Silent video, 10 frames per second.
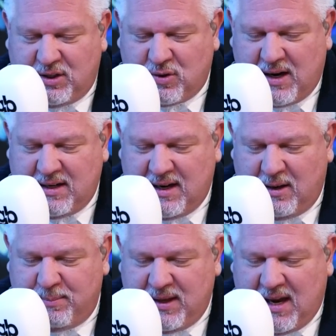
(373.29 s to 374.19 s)
trying to
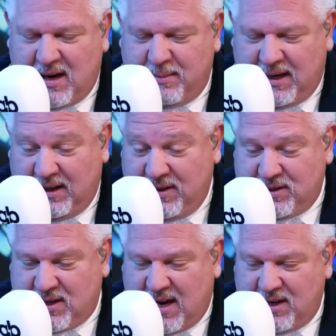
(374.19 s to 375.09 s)
help the enemy, in
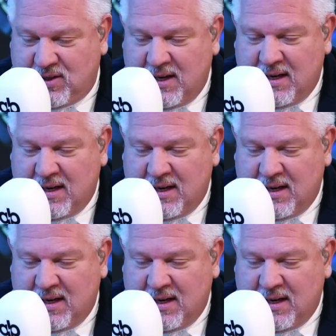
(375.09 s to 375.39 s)
this case,